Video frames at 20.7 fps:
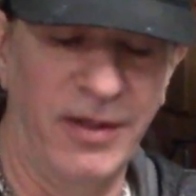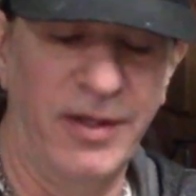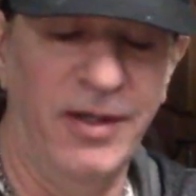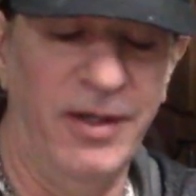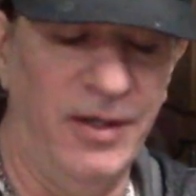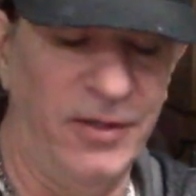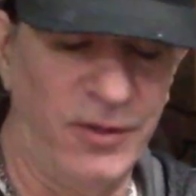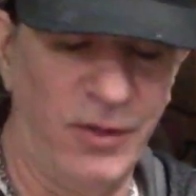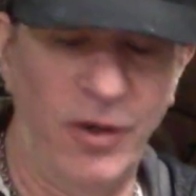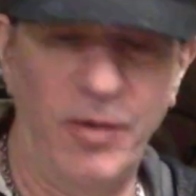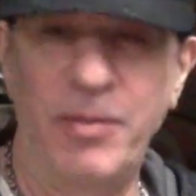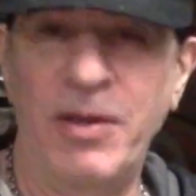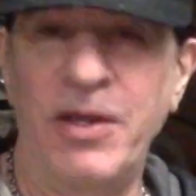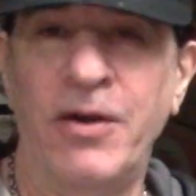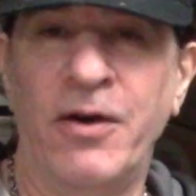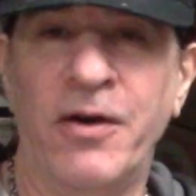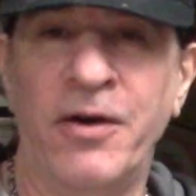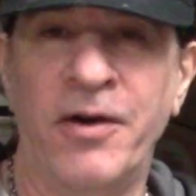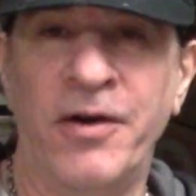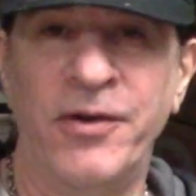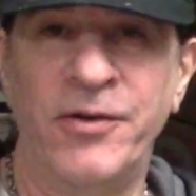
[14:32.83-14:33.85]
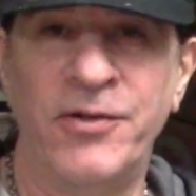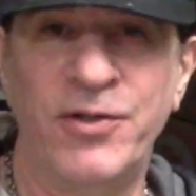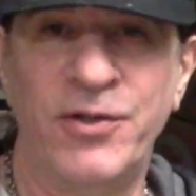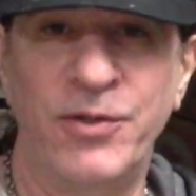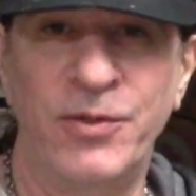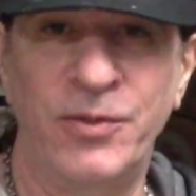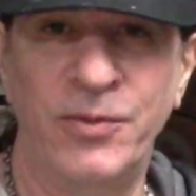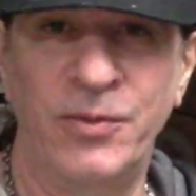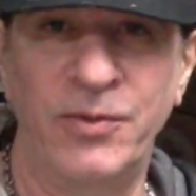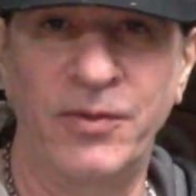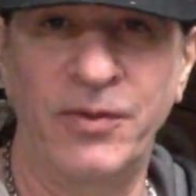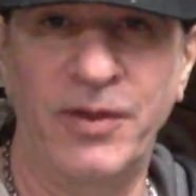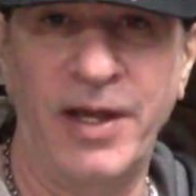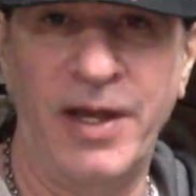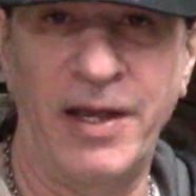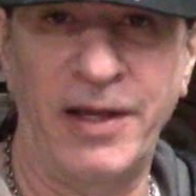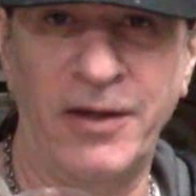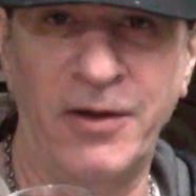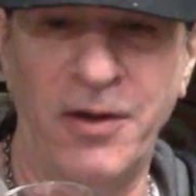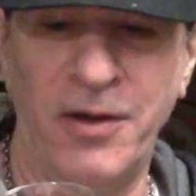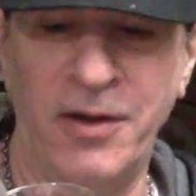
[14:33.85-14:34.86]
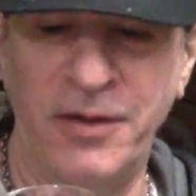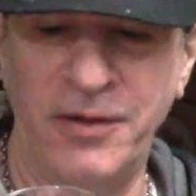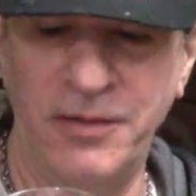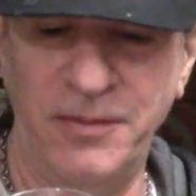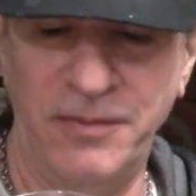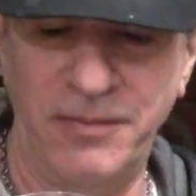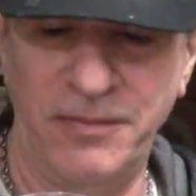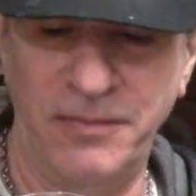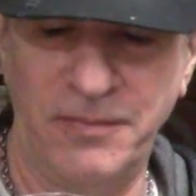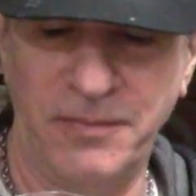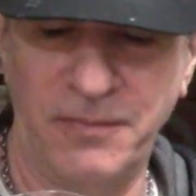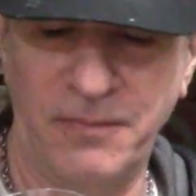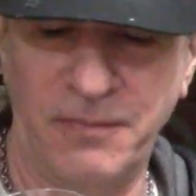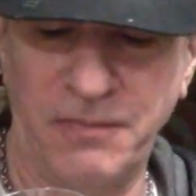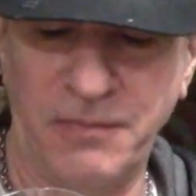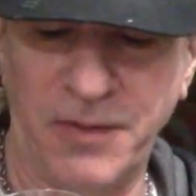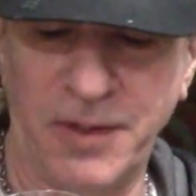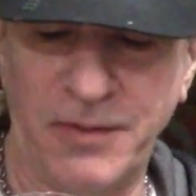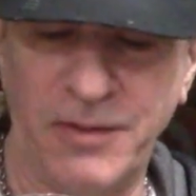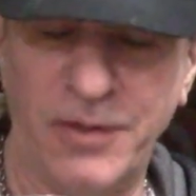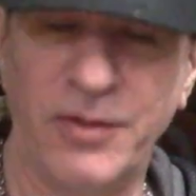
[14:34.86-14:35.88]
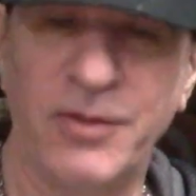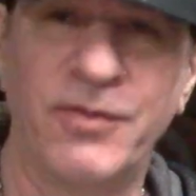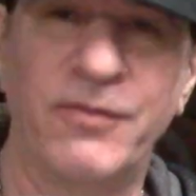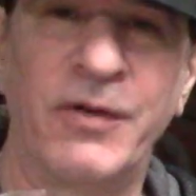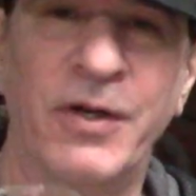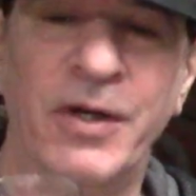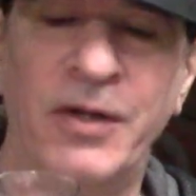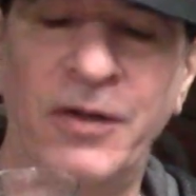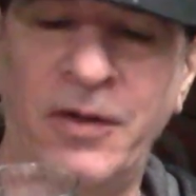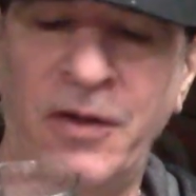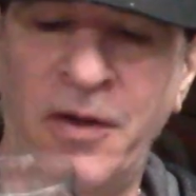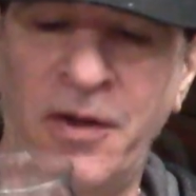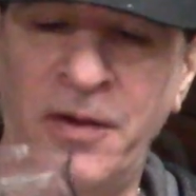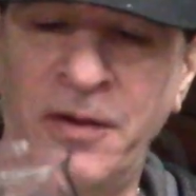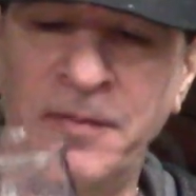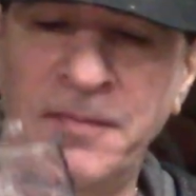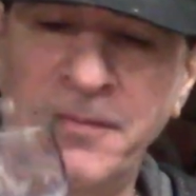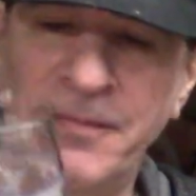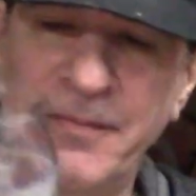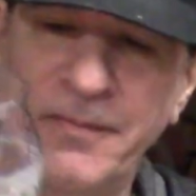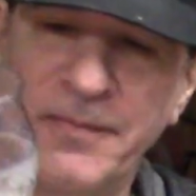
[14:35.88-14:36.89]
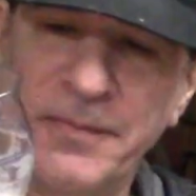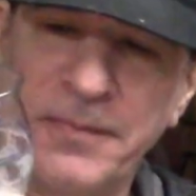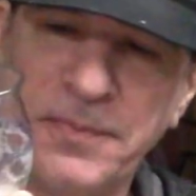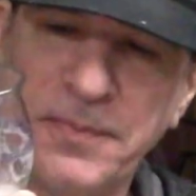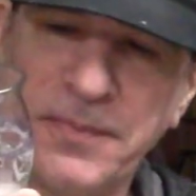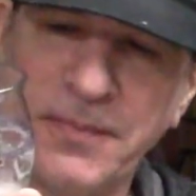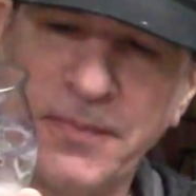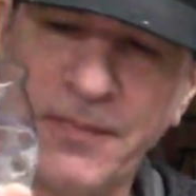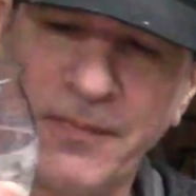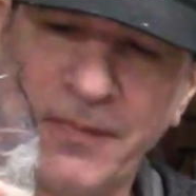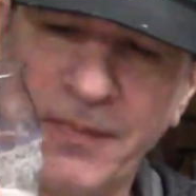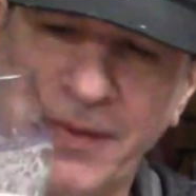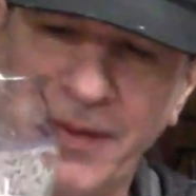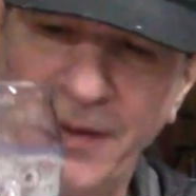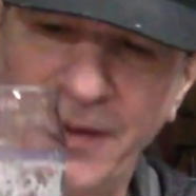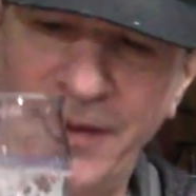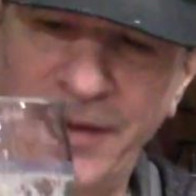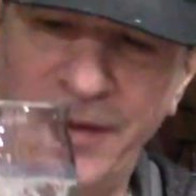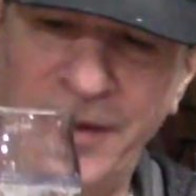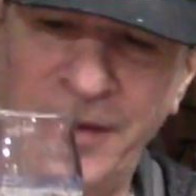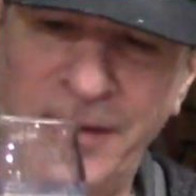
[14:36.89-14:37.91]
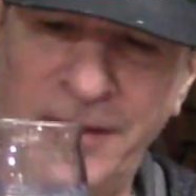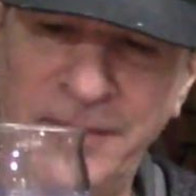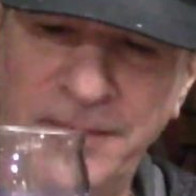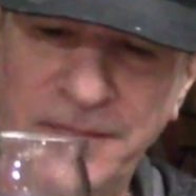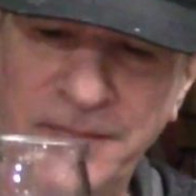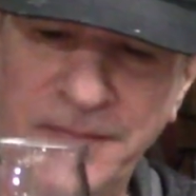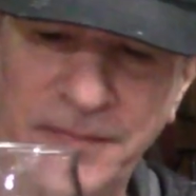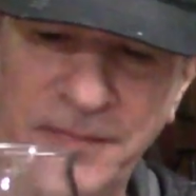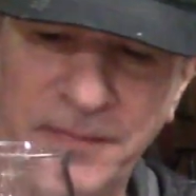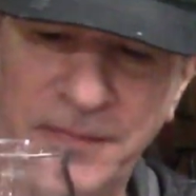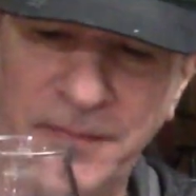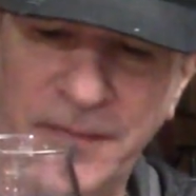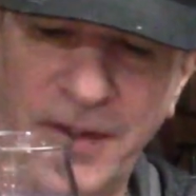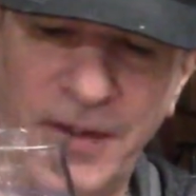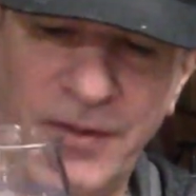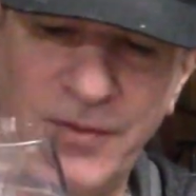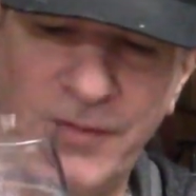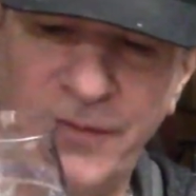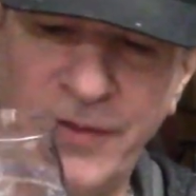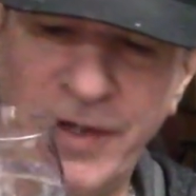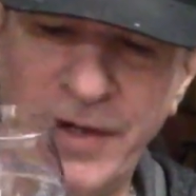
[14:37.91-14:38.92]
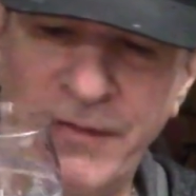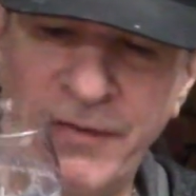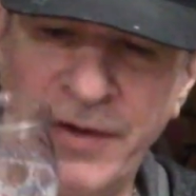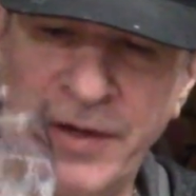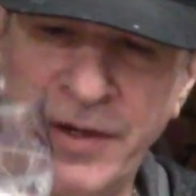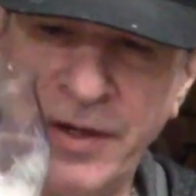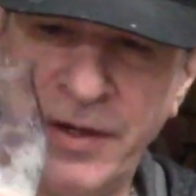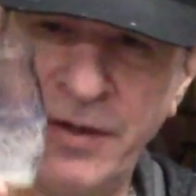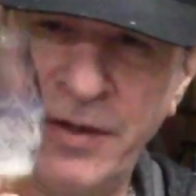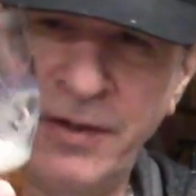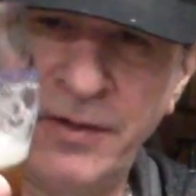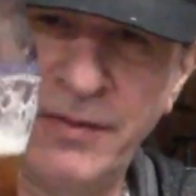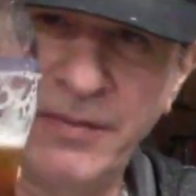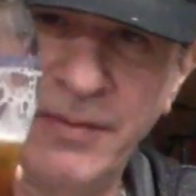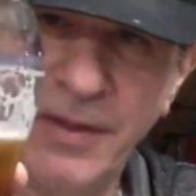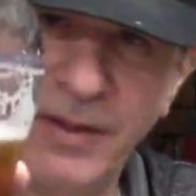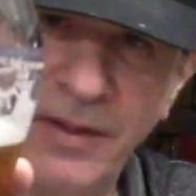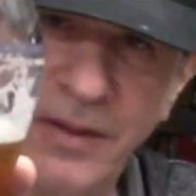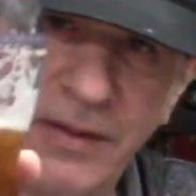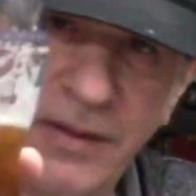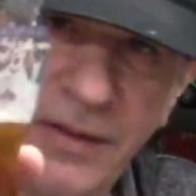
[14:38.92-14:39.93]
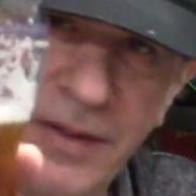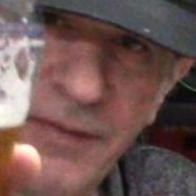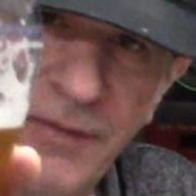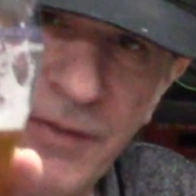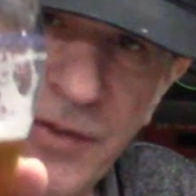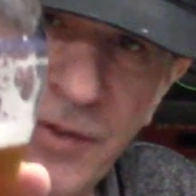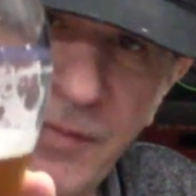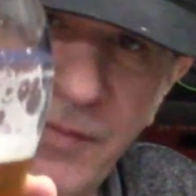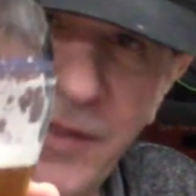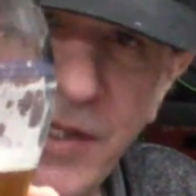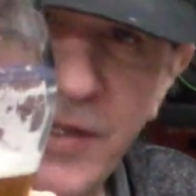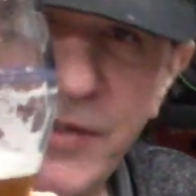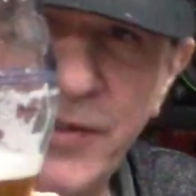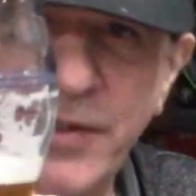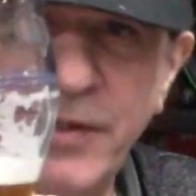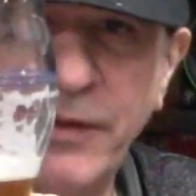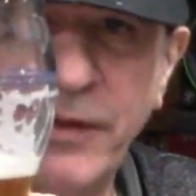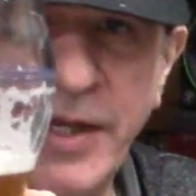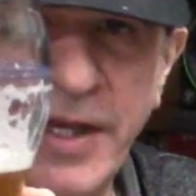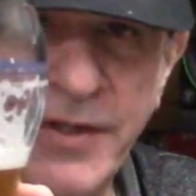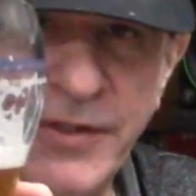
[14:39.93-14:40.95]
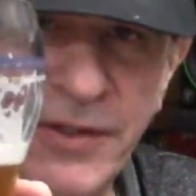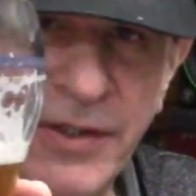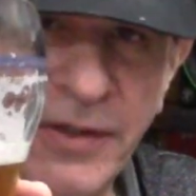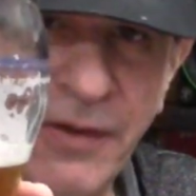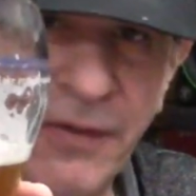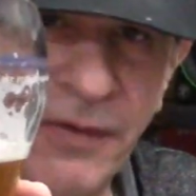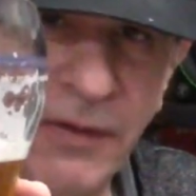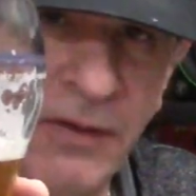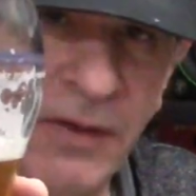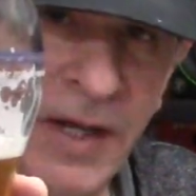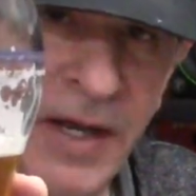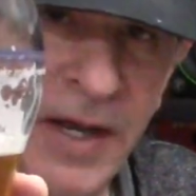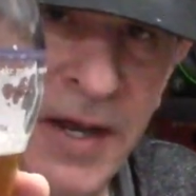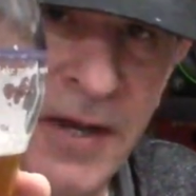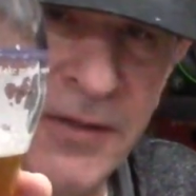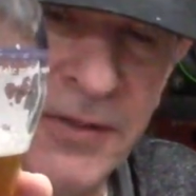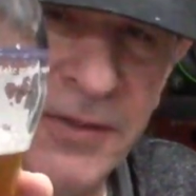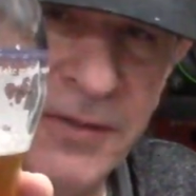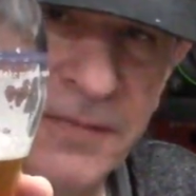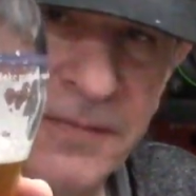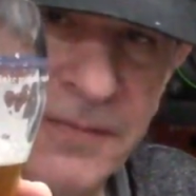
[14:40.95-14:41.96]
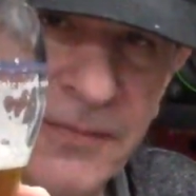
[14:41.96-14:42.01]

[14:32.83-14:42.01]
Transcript: It's going to be hard to hang on to this very long. It's very, very good. With some decent lacing on the glass.